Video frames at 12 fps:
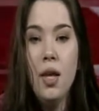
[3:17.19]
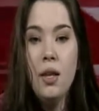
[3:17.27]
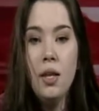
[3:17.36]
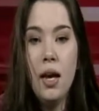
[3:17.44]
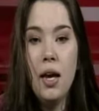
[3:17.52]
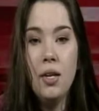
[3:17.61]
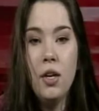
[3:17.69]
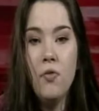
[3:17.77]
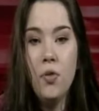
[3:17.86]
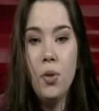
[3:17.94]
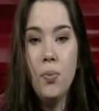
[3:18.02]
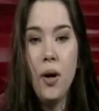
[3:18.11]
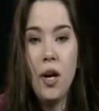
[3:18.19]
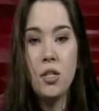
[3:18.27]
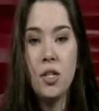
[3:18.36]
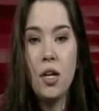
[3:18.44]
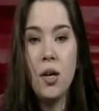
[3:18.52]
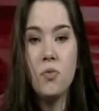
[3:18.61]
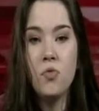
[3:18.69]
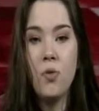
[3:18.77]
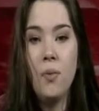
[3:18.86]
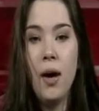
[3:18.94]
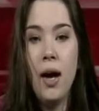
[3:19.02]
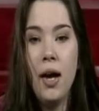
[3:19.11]
The idea for the project comes
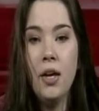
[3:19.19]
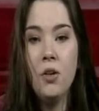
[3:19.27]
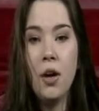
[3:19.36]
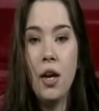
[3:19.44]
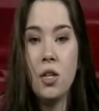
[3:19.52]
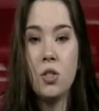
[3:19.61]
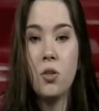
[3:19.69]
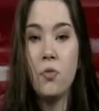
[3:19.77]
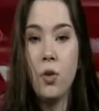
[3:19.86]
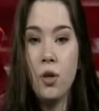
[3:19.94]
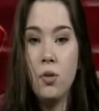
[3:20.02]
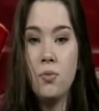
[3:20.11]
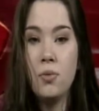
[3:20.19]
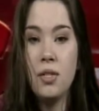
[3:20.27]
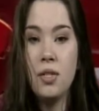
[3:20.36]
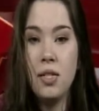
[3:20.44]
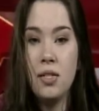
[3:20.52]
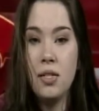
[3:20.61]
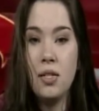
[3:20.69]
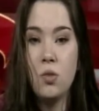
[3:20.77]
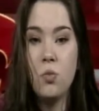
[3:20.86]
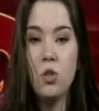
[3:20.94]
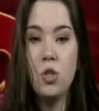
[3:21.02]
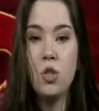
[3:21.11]
from high crash volume
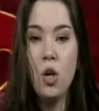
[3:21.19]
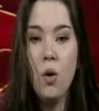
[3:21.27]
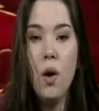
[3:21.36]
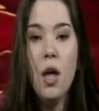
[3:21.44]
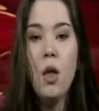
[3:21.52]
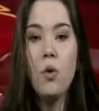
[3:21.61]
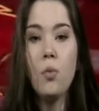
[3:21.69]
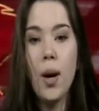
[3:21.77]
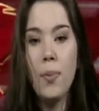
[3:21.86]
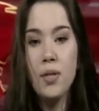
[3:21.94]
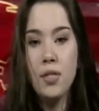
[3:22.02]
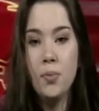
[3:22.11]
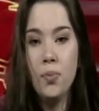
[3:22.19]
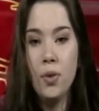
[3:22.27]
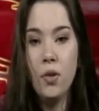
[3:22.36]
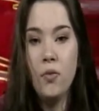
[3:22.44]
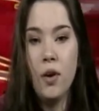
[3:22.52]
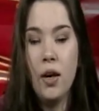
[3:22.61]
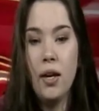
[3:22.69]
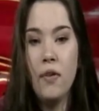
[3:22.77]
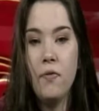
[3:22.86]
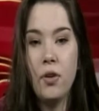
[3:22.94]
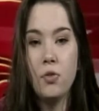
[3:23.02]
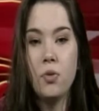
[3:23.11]
statistics which show the Robinson Boulevard
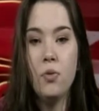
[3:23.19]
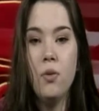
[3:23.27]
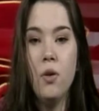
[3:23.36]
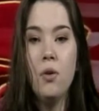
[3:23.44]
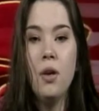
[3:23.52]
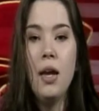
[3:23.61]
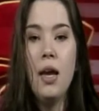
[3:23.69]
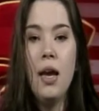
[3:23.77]
and Victory Road